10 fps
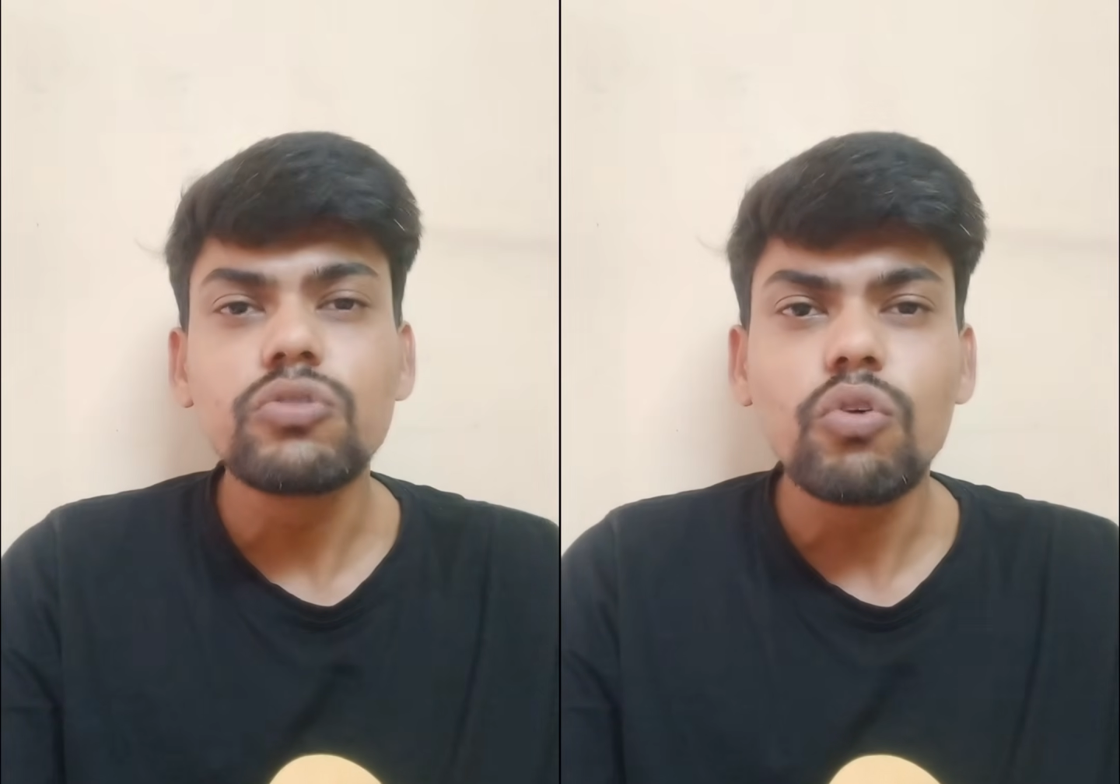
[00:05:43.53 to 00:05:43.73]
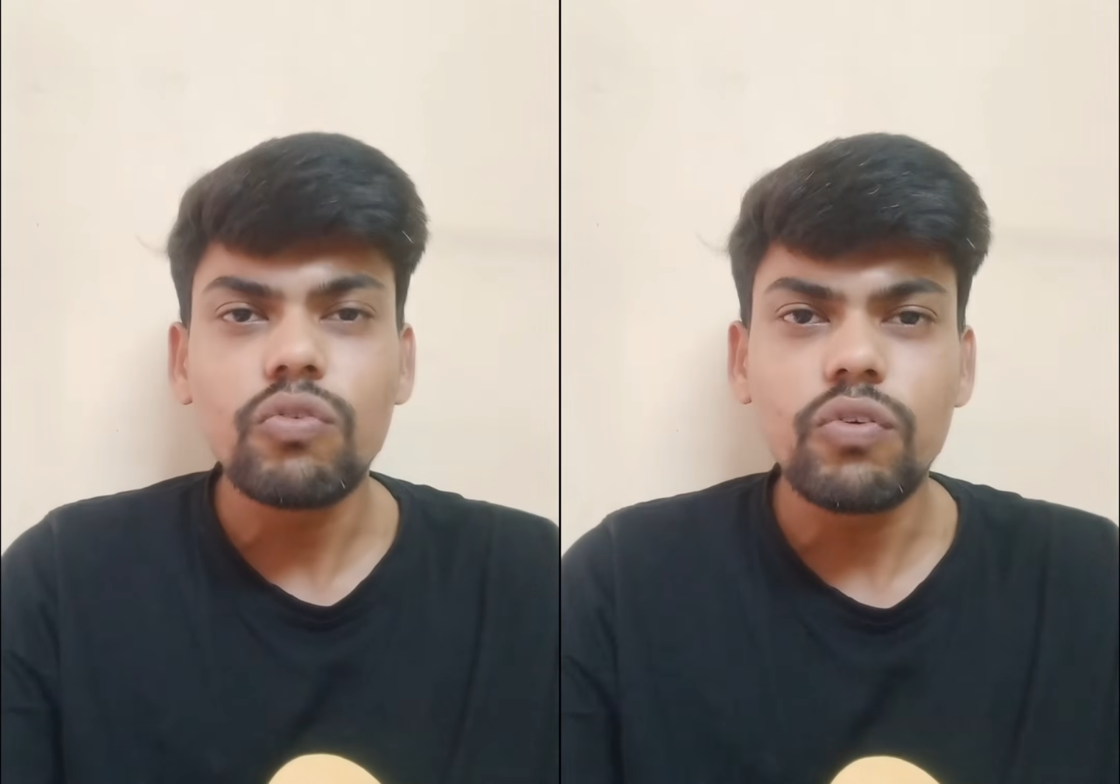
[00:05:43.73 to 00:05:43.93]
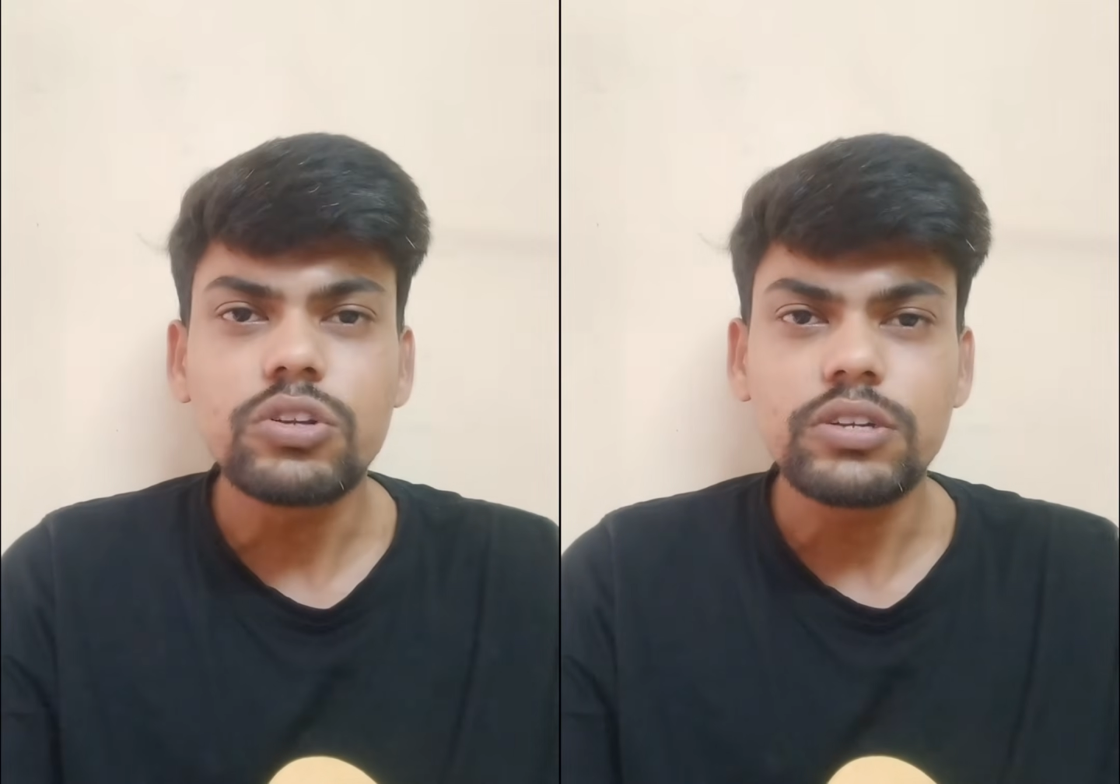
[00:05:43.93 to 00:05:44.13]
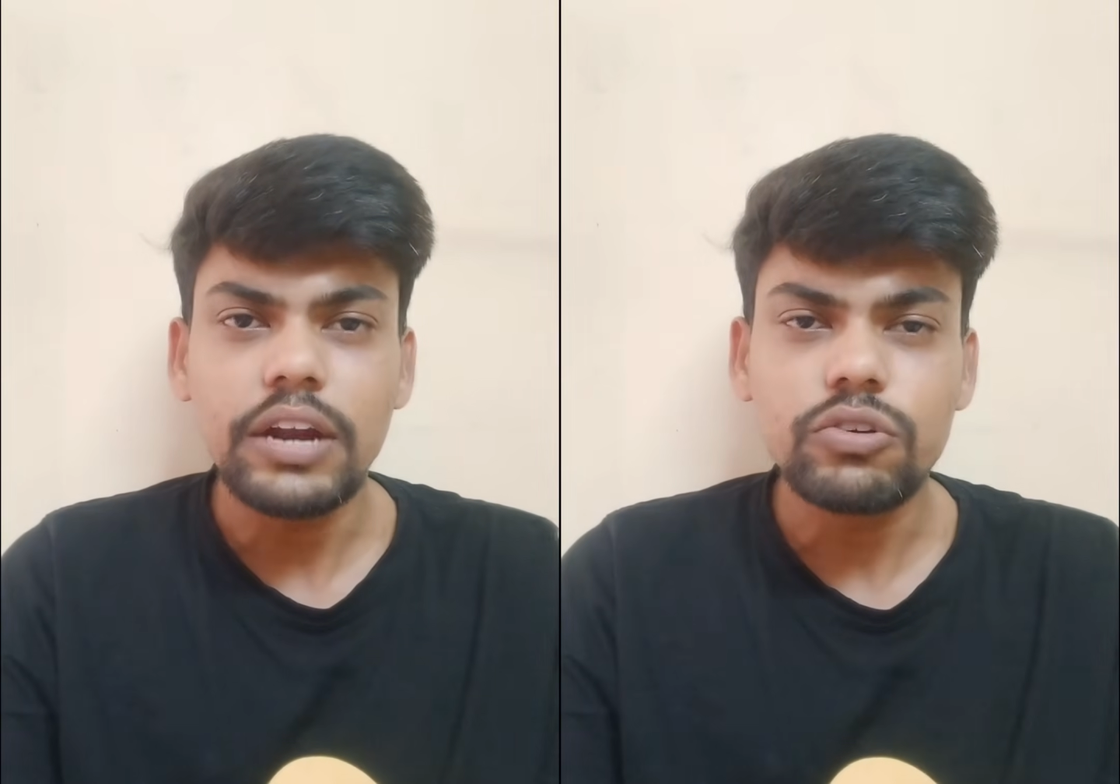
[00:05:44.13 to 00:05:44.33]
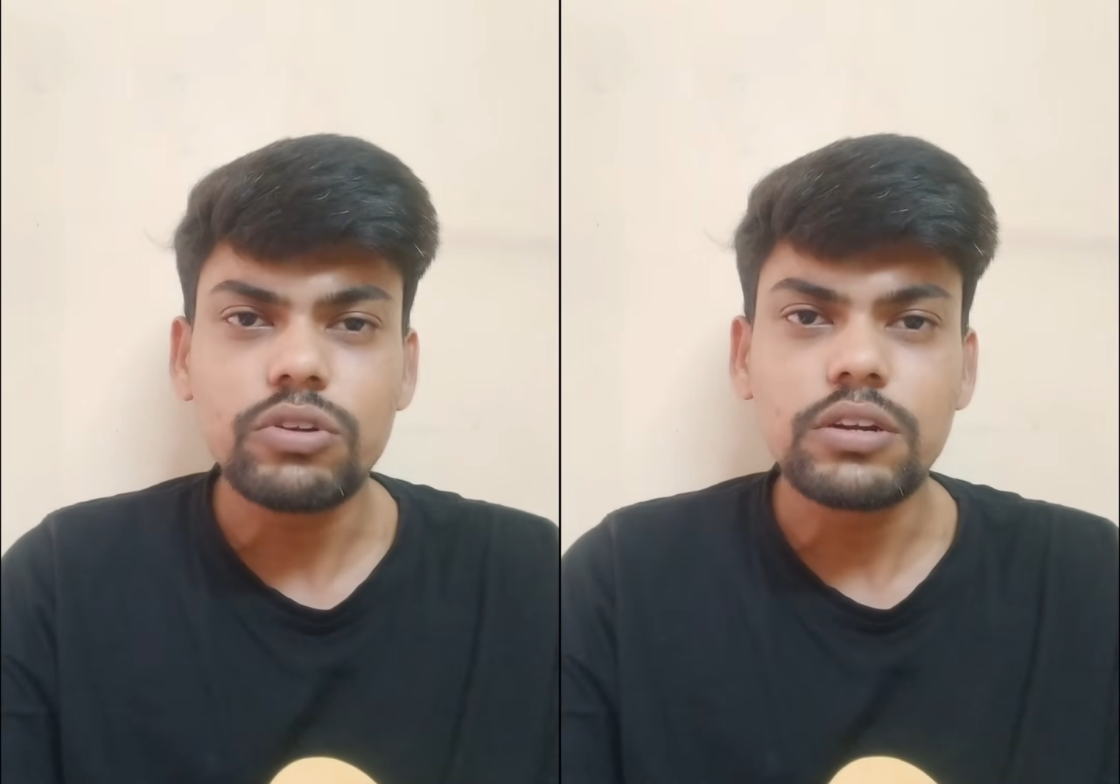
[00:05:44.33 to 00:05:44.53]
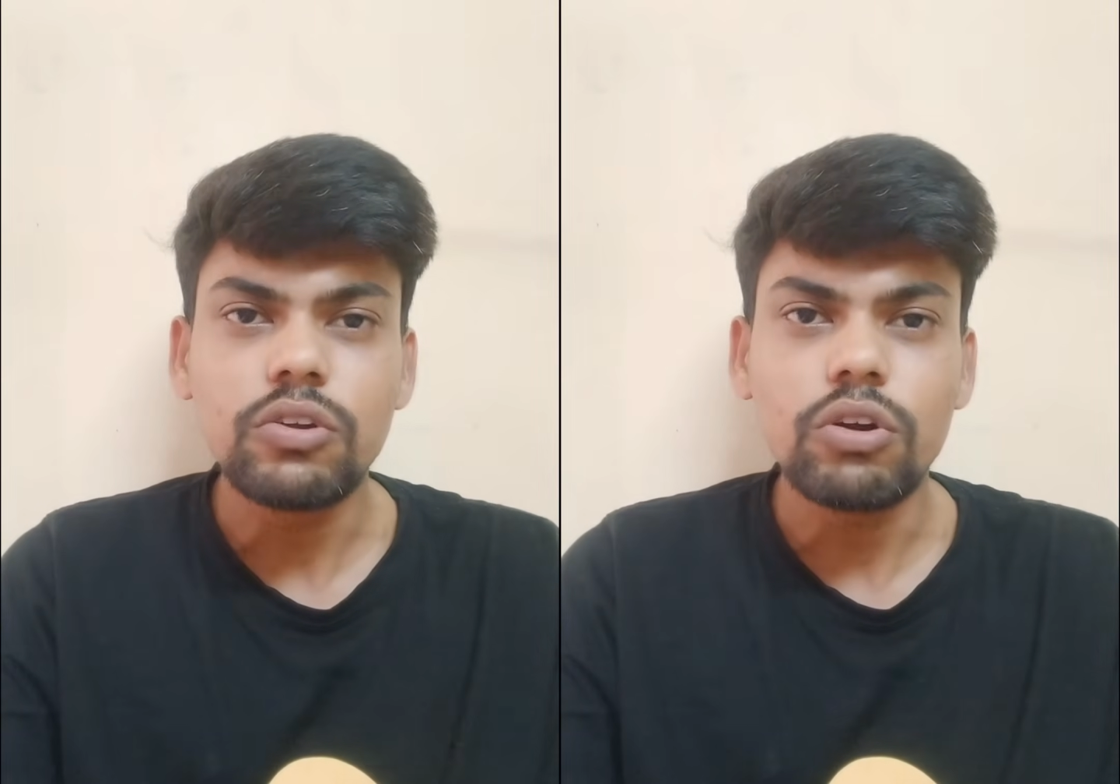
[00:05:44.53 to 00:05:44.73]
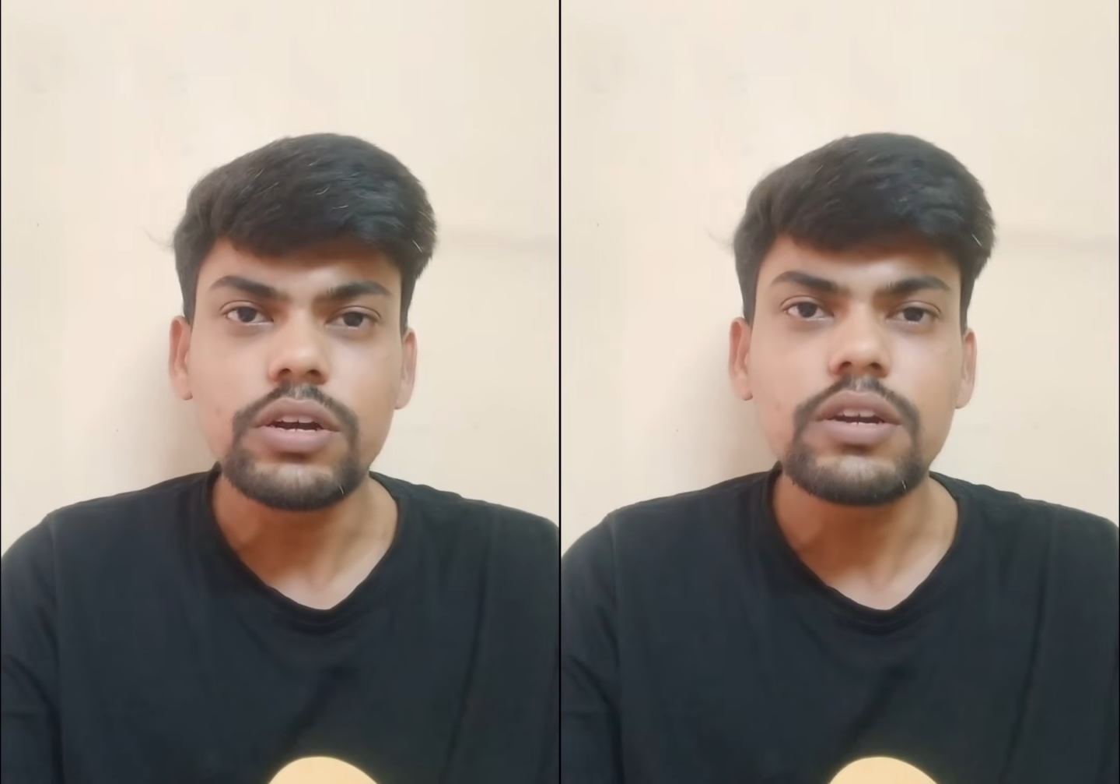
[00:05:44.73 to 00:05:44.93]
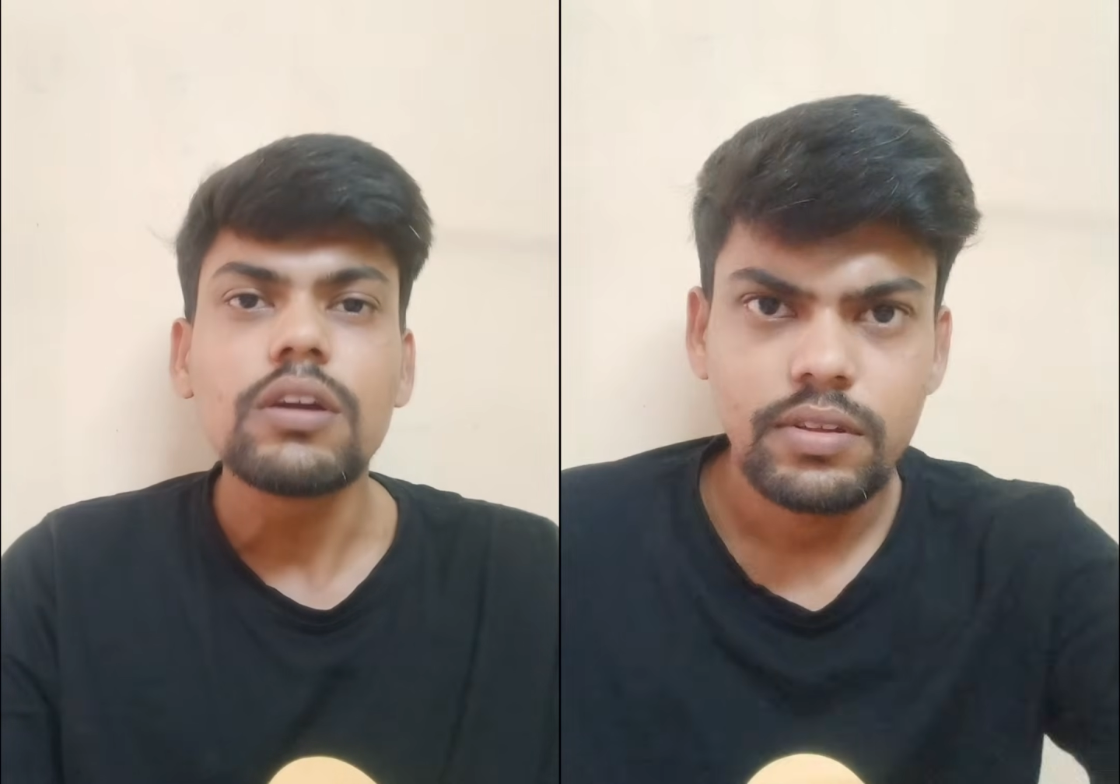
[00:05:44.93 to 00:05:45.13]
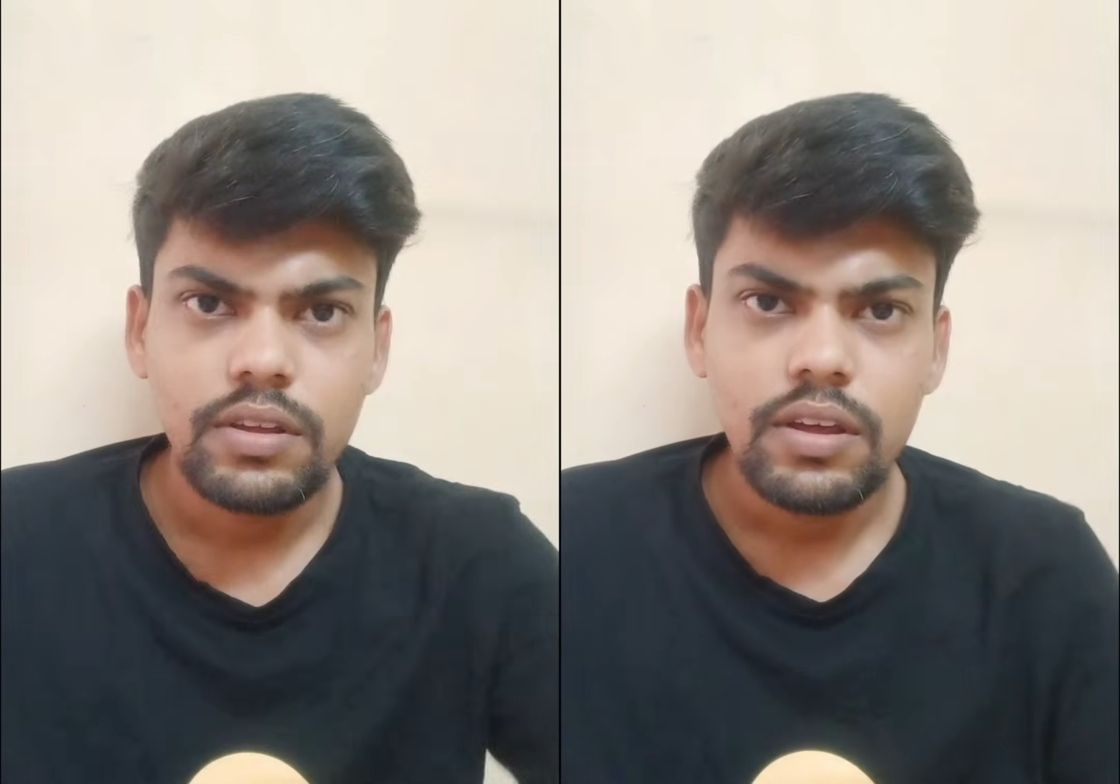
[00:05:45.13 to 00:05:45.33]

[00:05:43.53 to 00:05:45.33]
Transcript: go for statutory audit.